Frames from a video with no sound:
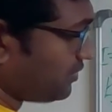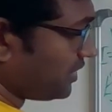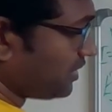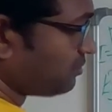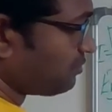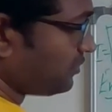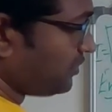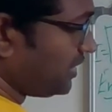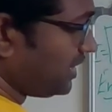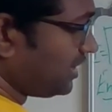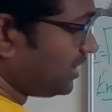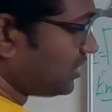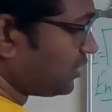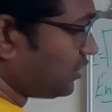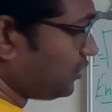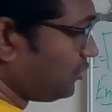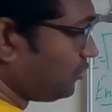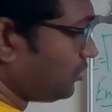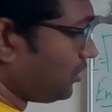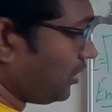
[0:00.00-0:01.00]
when P and
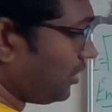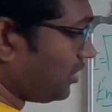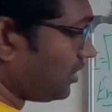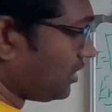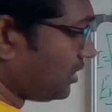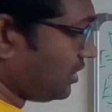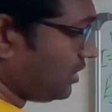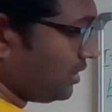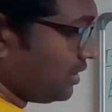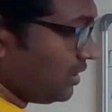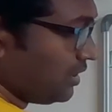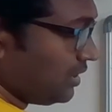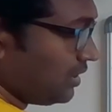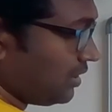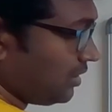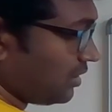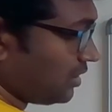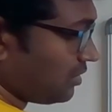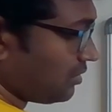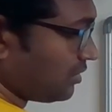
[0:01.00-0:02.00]
Q are
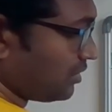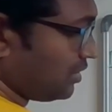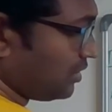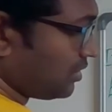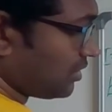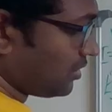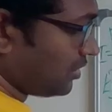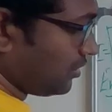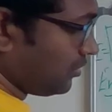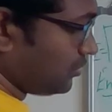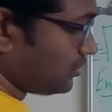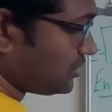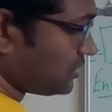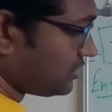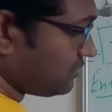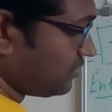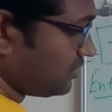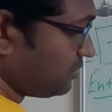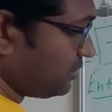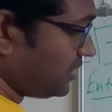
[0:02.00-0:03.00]
or
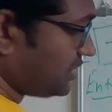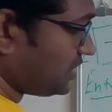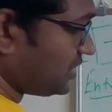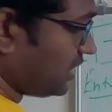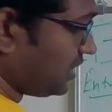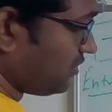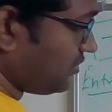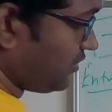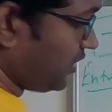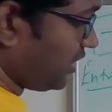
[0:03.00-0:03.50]
close, which means that you